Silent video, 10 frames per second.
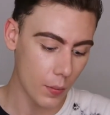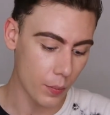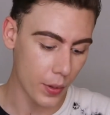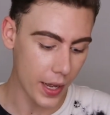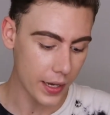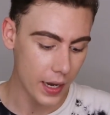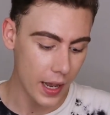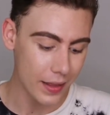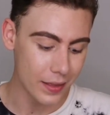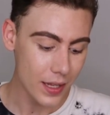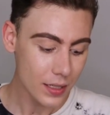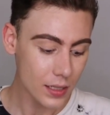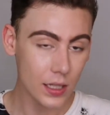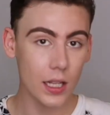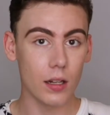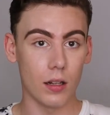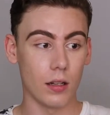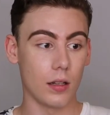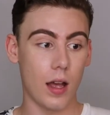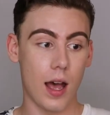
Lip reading: But this little